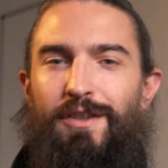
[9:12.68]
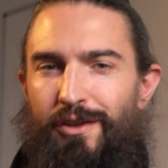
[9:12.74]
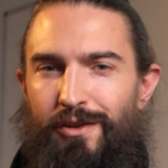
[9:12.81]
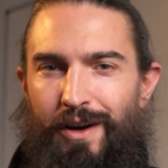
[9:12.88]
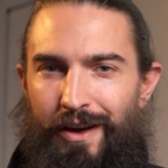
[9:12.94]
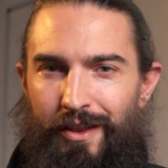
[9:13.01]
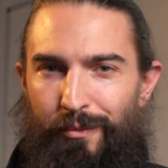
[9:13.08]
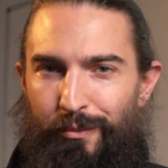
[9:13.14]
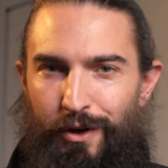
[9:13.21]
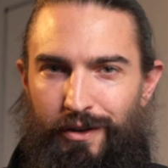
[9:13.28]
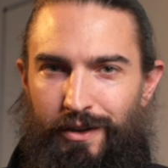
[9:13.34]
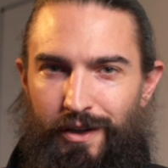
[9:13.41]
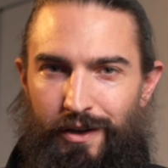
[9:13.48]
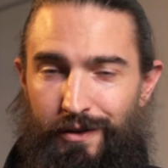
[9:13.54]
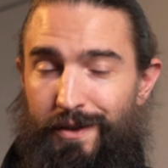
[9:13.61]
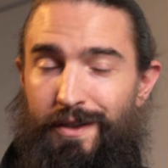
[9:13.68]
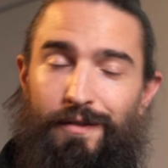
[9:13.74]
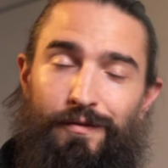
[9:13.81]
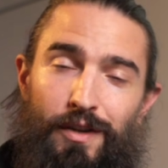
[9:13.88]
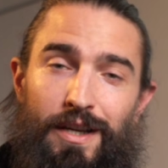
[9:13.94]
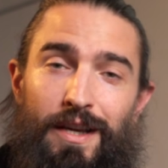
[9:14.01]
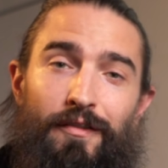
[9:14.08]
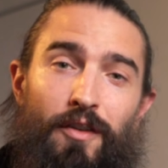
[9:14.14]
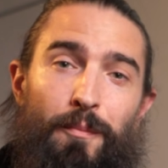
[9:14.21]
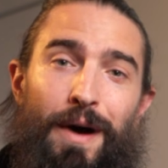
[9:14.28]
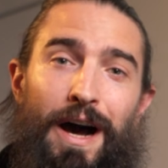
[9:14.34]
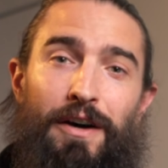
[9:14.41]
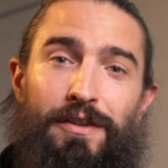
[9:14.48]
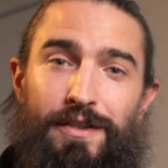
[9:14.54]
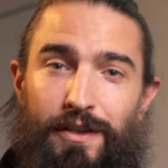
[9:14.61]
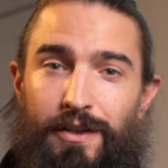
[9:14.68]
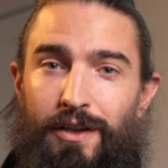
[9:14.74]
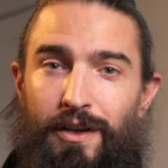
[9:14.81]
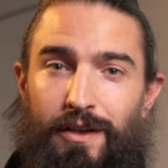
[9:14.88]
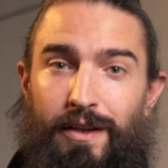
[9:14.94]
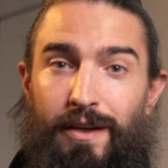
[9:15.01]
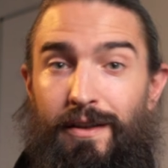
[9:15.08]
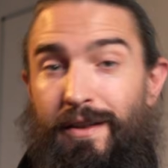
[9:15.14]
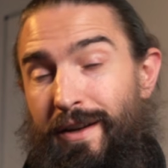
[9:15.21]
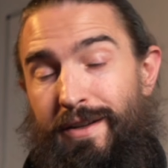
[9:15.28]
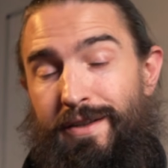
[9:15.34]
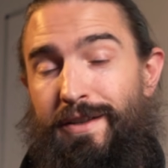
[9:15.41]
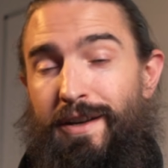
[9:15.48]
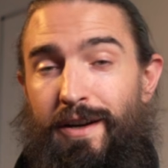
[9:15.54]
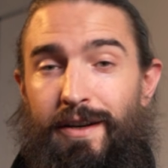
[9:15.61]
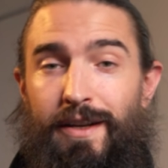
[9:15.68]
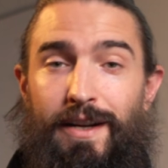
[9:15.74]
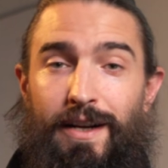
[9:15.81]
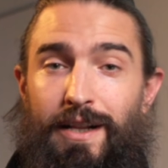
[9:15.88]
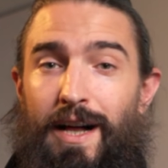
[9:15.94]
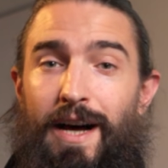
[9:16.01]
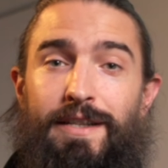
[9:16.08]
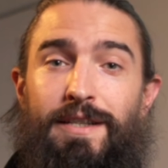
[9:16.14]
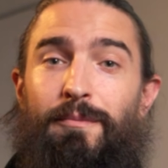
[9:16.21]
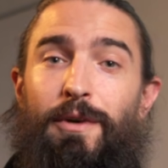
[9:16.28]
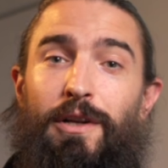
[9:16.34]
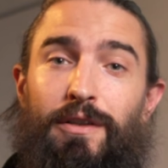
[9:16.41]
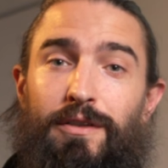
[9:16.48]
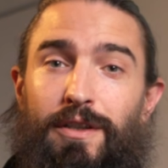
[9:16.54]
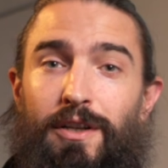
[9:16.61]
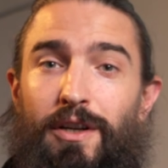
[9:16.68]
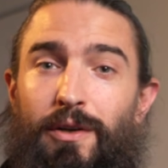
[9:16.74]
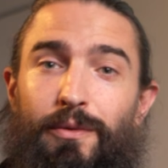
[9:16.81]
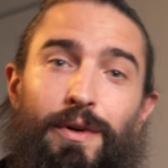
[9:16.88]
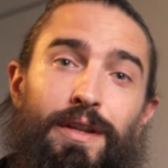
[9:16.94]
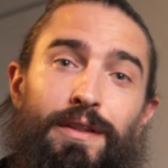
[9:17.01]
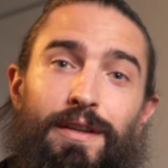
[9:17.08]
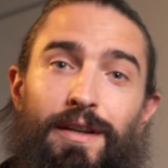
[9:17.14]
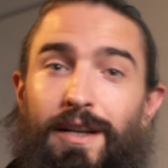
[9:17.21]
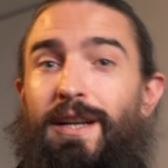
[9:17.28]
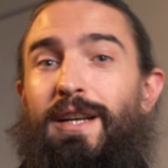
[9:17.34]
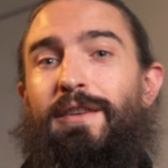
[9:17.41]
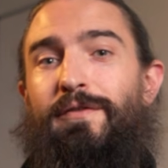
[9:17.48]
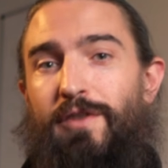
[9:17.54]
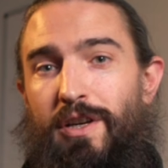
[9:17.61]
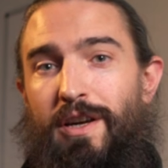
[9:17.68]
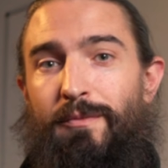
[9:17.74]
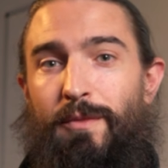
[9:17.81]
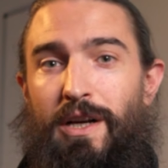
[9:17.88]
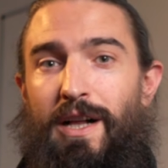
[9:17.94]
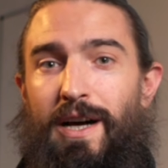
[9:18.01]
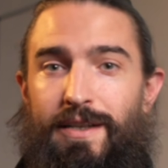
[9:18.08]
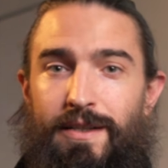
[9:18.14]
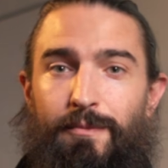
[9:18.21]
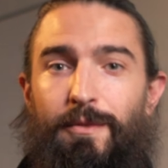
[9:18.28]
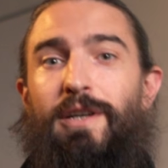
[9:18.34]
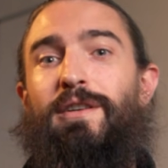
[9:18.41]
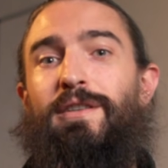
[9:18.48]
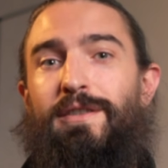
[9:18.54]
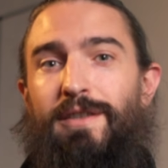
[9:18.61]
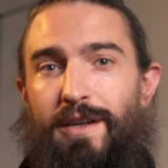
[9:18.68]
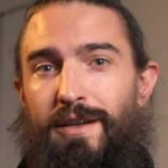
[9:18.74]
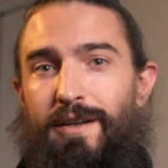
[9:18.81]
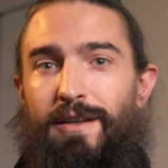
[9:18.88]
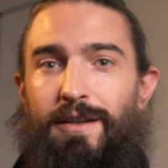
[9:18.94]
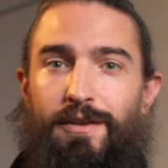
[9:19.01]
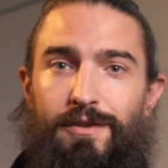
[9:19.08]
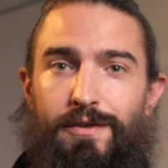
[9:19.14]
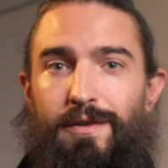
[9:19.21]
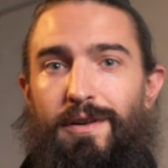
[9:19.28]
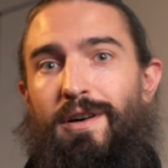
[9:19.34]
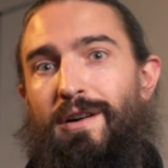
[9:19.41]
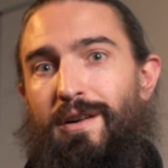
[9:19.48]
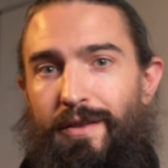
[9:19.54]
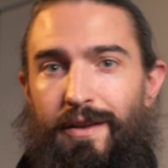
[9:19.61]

You know how the book goes. If you give a mouse a cookie, then he's gonna need a glass of milk to go with it. And if you give him a glass of milk, he's gonna need a straw.